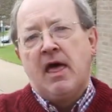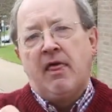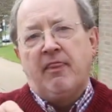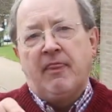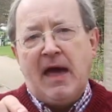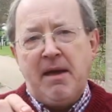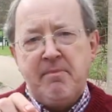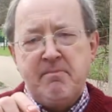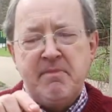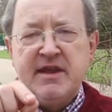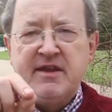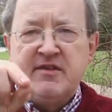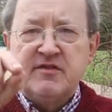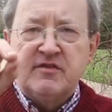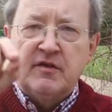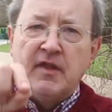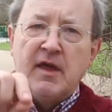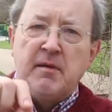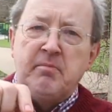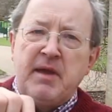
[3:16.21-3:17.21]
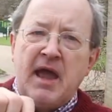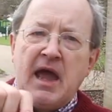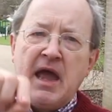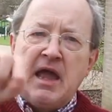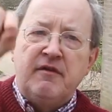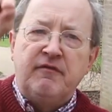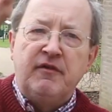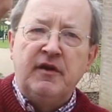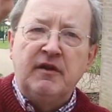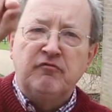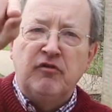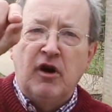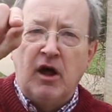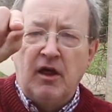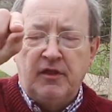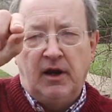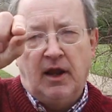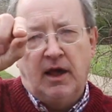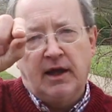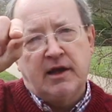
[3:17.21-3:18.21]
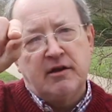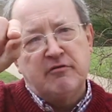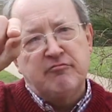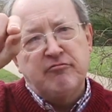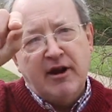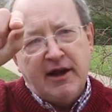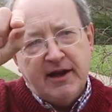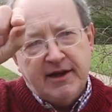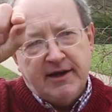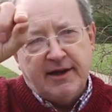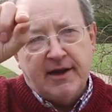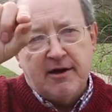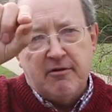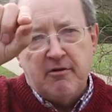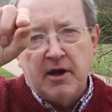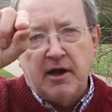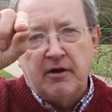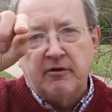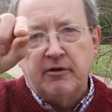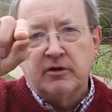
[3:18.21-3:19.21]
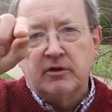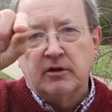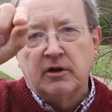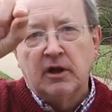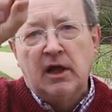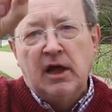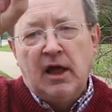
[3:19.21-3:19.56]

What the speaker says: That means that they're behaving rather like a radio aerial.